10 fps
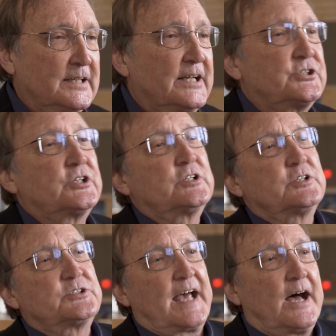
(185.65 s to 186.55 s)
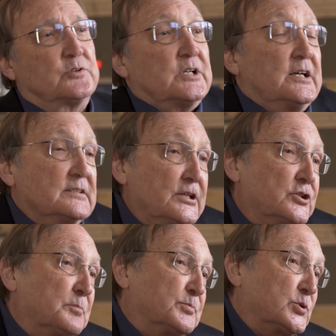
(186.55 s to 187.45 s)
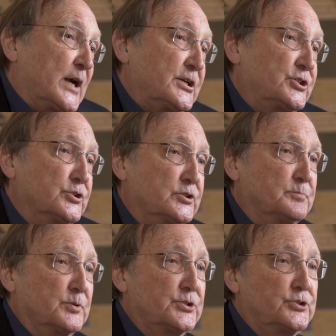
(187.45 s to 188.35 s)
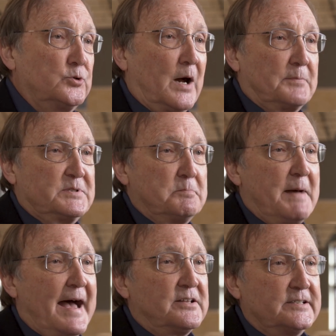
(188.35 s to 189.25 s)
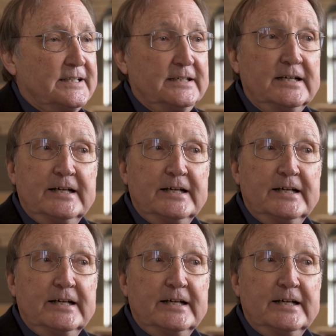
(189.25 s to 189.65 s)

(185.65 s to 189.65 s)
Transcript: It turns out that the pressure to pursue optimality,